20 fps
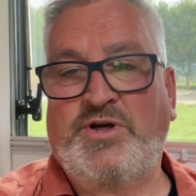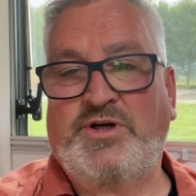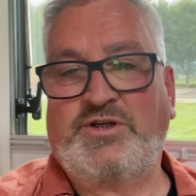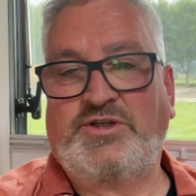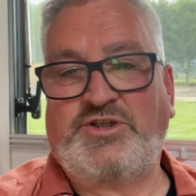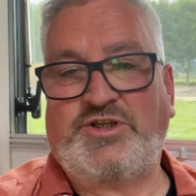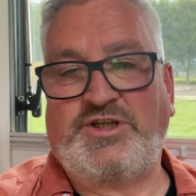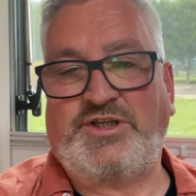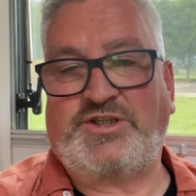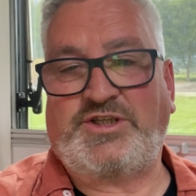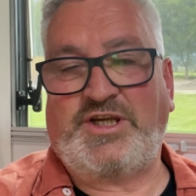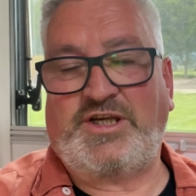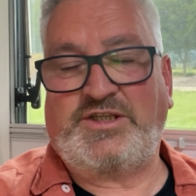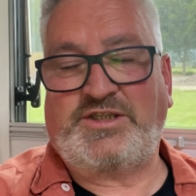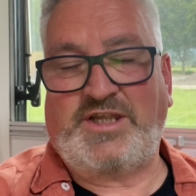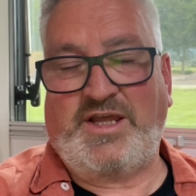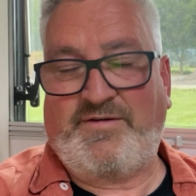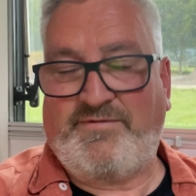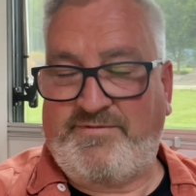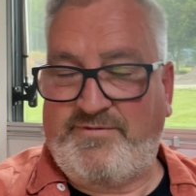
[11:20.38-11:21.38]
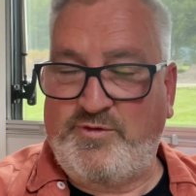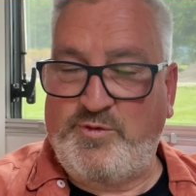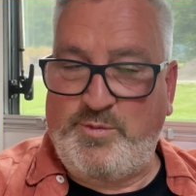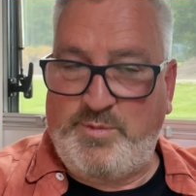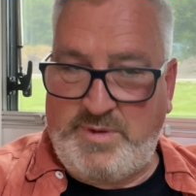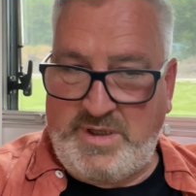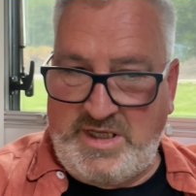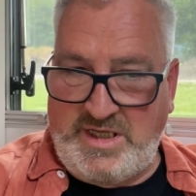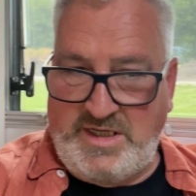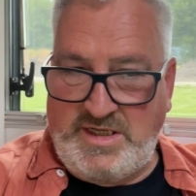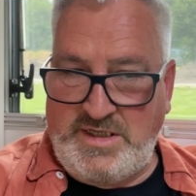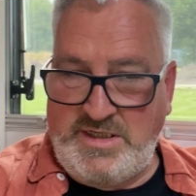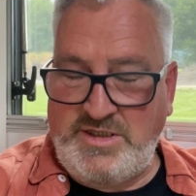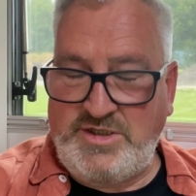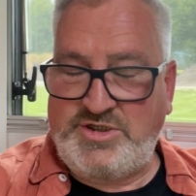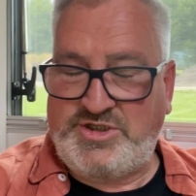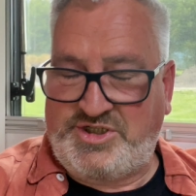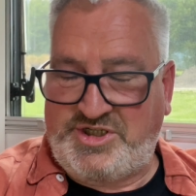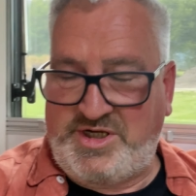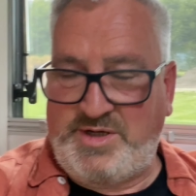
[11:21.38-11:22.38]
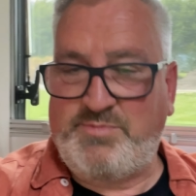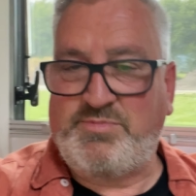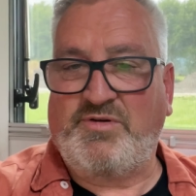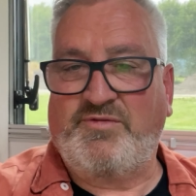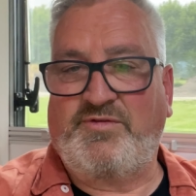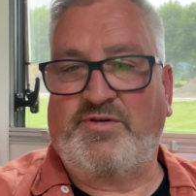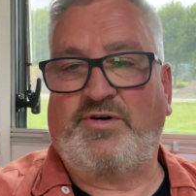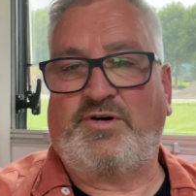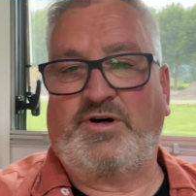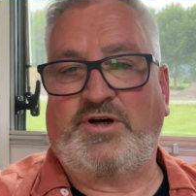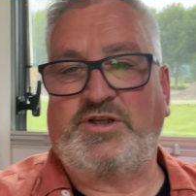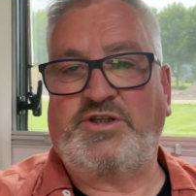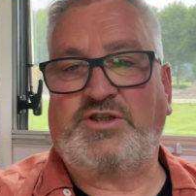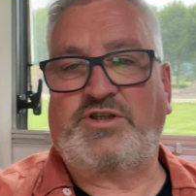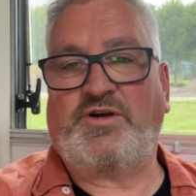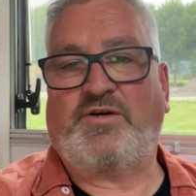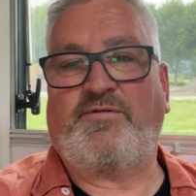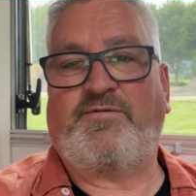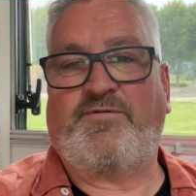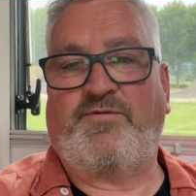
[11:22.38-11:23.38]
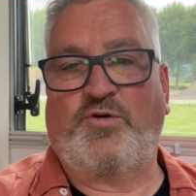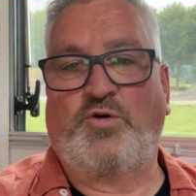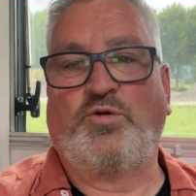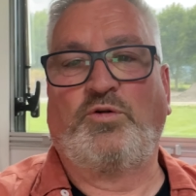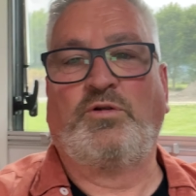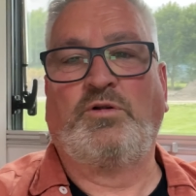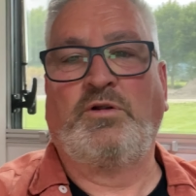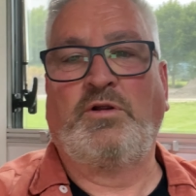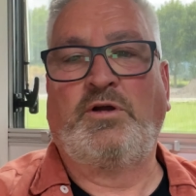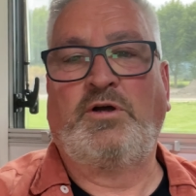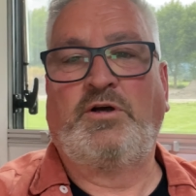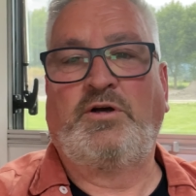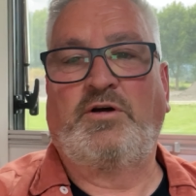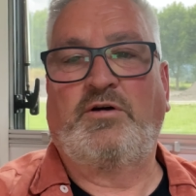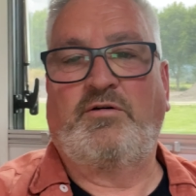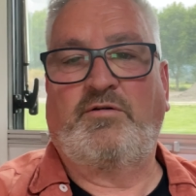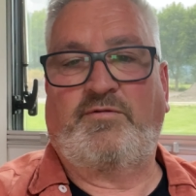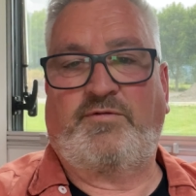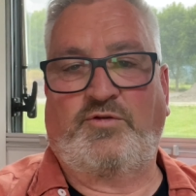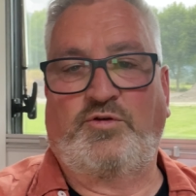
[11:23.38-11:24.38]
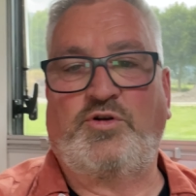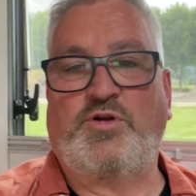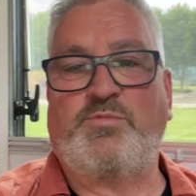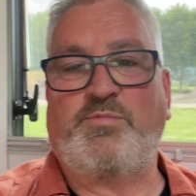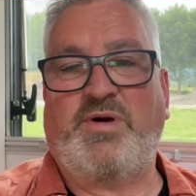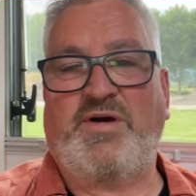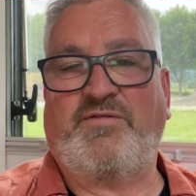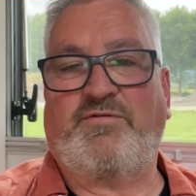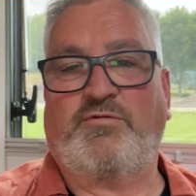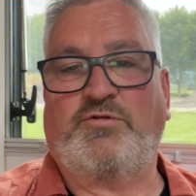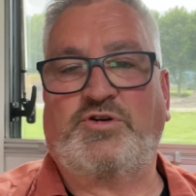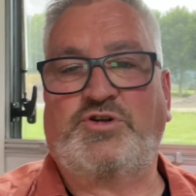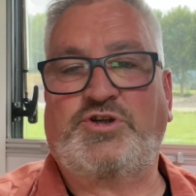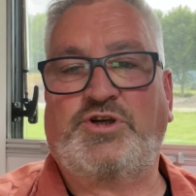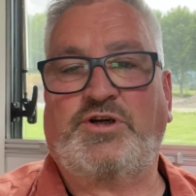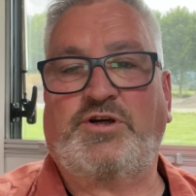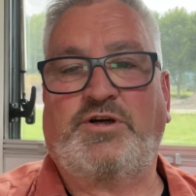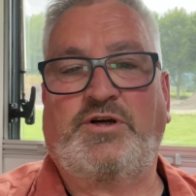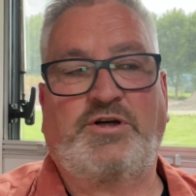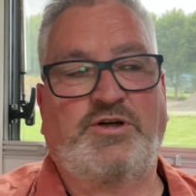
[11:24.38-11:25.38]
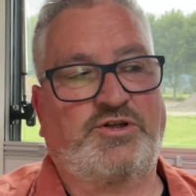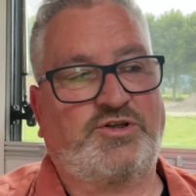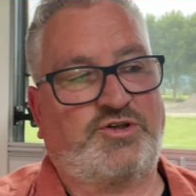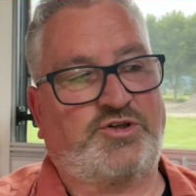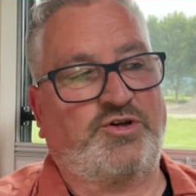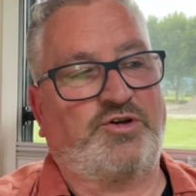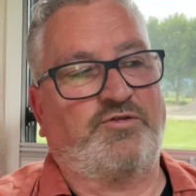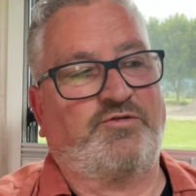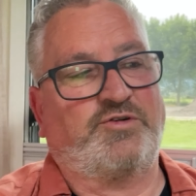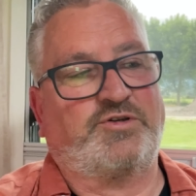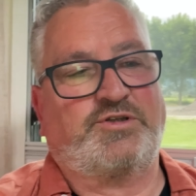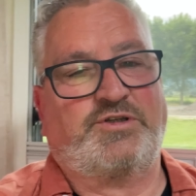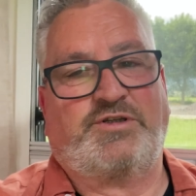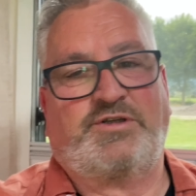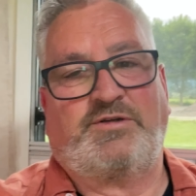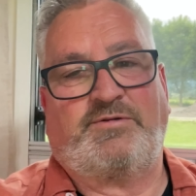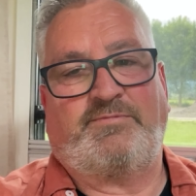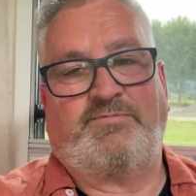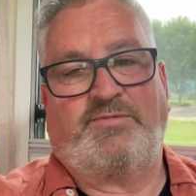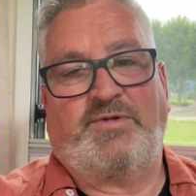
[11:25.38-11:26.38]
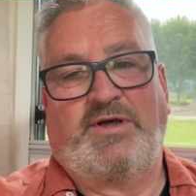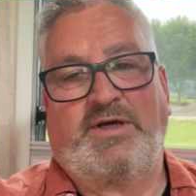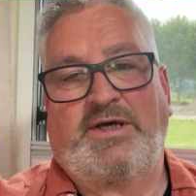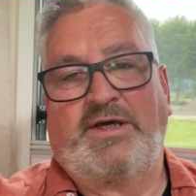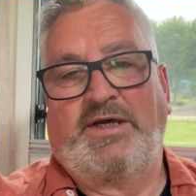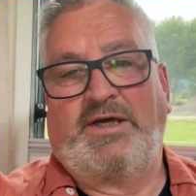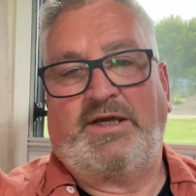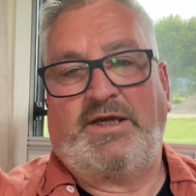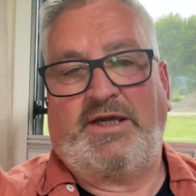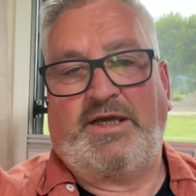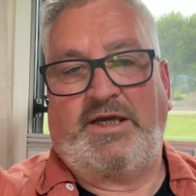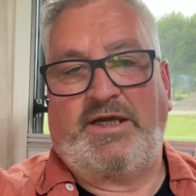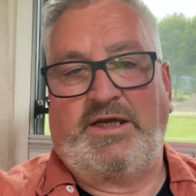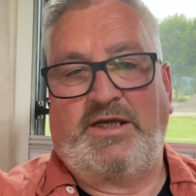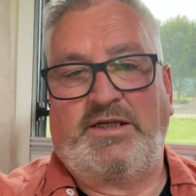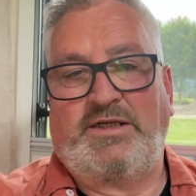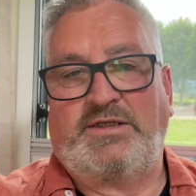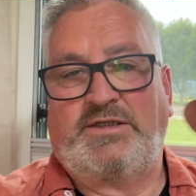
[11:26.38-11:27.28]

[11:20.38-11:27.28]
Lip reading: She says that for me, she provides full food and beverage service. And